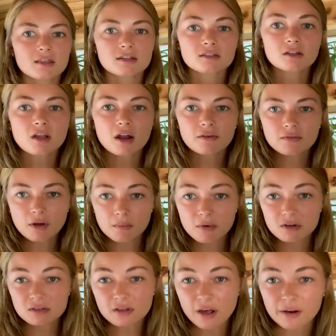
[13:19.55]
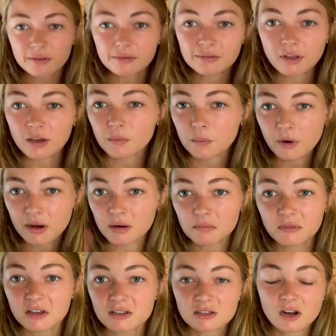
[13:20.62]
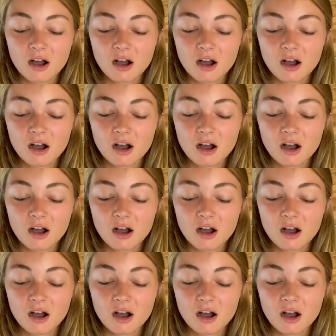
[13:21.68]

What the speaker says: That's a lot of numbers, a lot of like random list